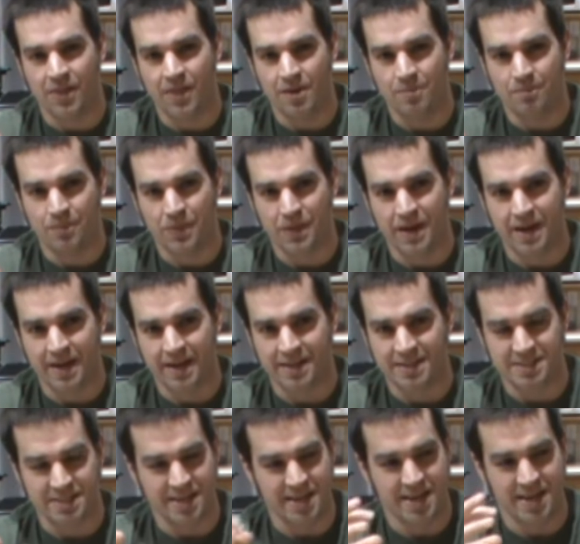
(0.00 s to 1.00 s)
them
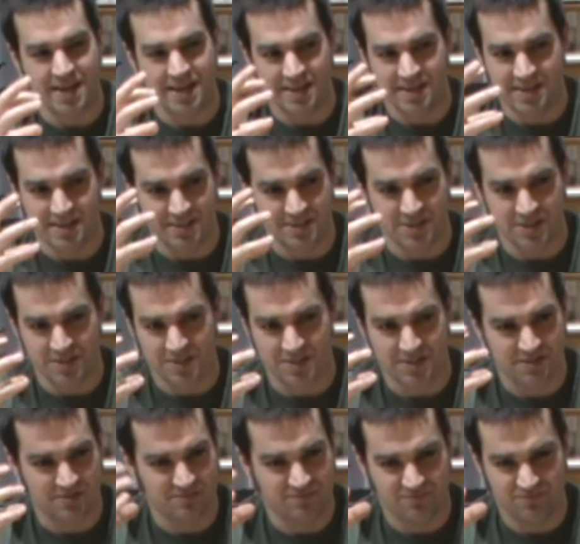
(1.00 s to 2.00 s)
things and it
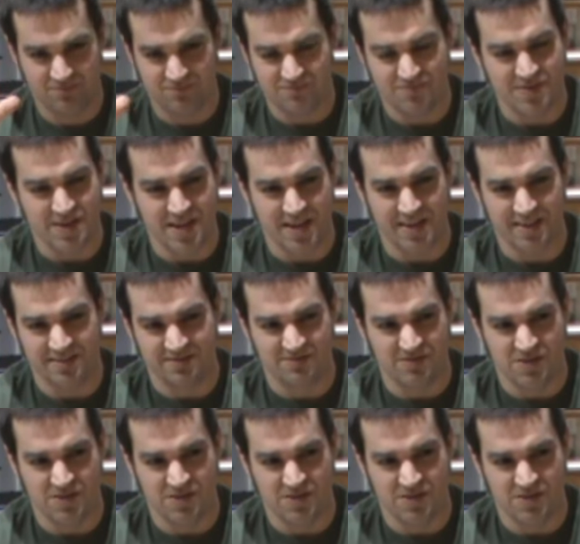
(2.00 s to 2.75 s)
just it,